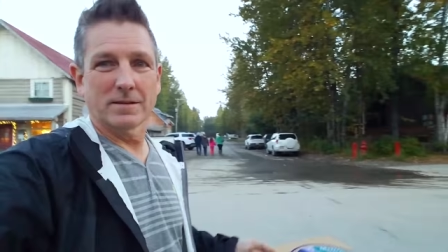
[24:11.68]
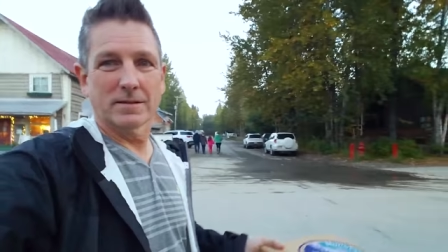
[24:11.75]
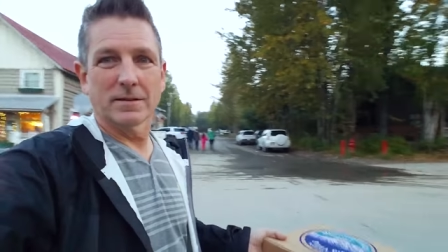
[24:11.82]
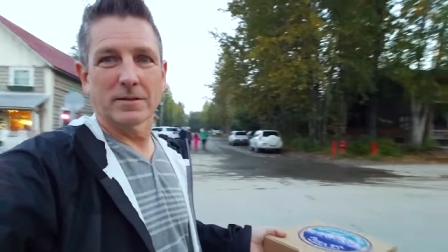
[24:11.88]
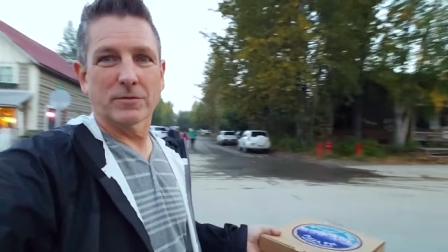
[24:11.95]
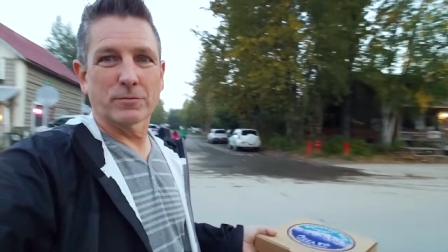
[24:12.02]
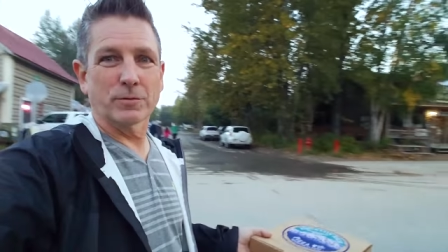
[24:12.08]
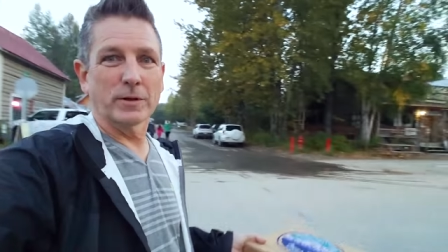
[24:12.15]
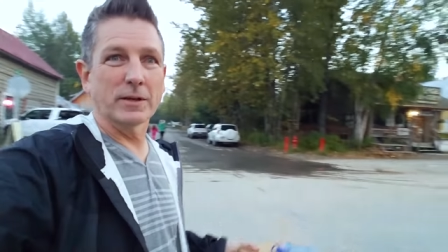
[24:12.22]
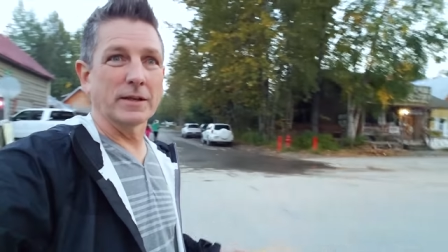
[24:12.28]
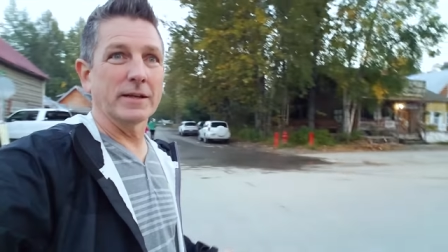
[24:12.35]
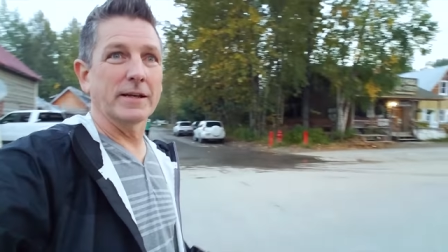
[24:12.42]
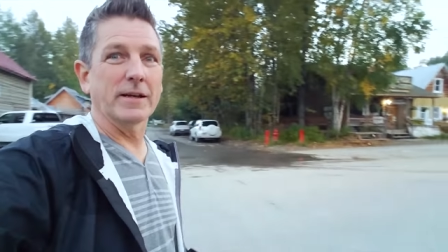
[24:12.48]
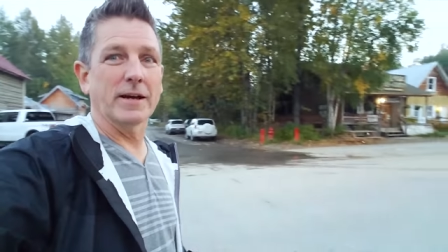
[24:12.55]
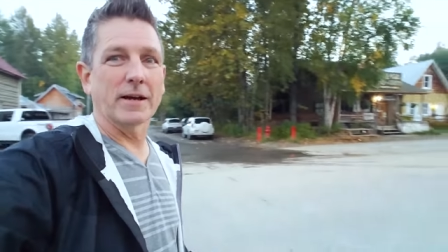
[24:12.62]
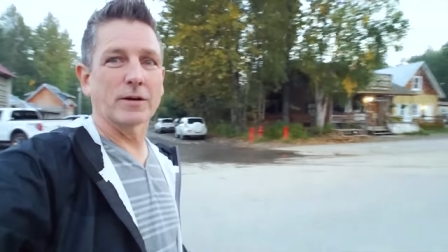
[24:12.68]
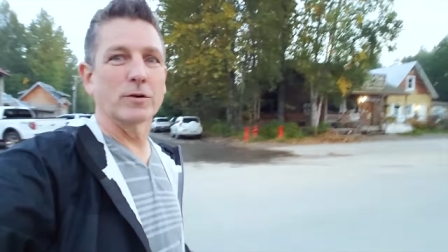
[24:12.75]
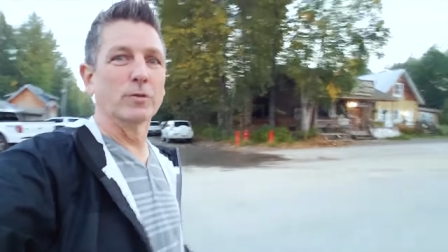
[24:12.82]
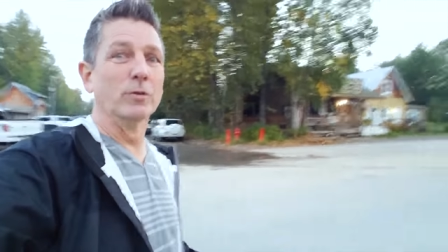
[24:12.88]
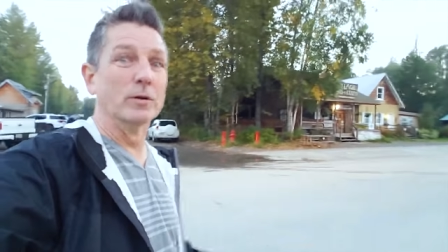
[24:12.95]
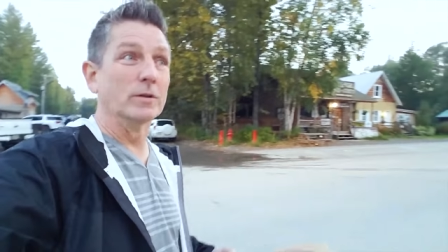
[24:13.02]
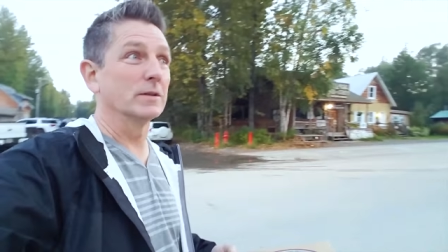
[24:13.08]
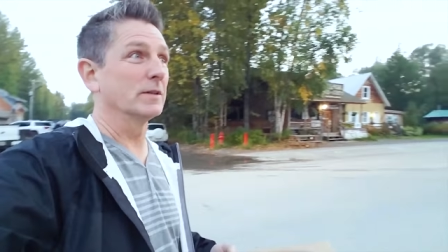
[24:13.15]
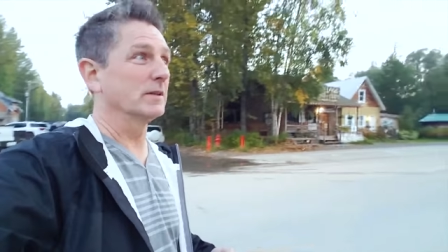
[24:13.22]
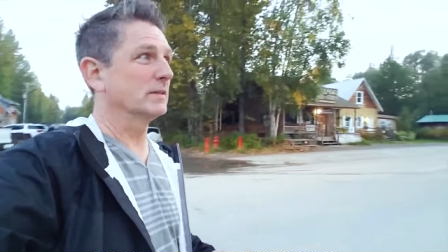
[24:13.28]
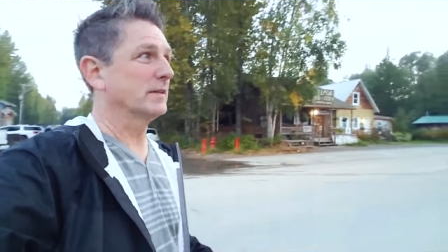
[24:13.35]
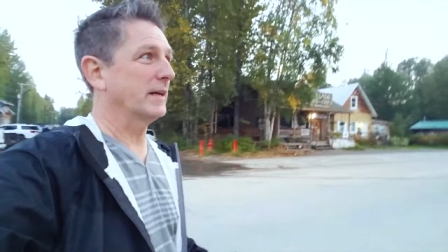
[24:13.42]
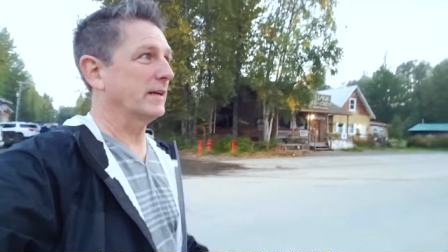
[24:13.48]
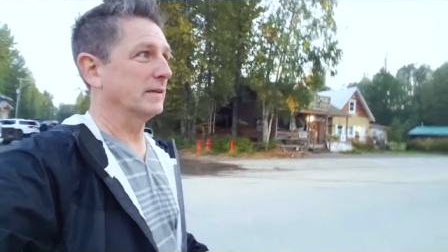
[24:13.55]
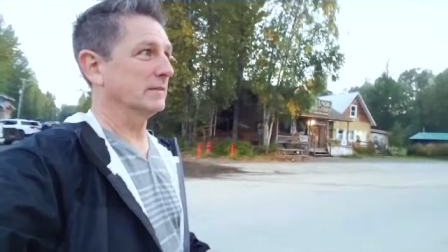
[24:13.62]
It's really a cool little
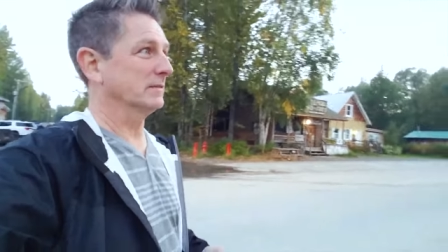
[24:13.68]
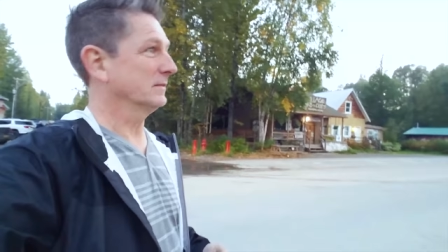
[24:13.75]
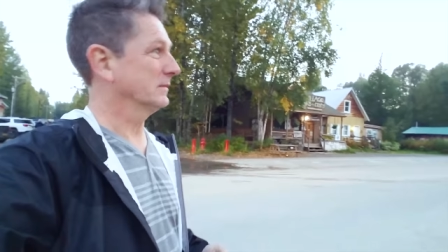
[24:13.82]
town.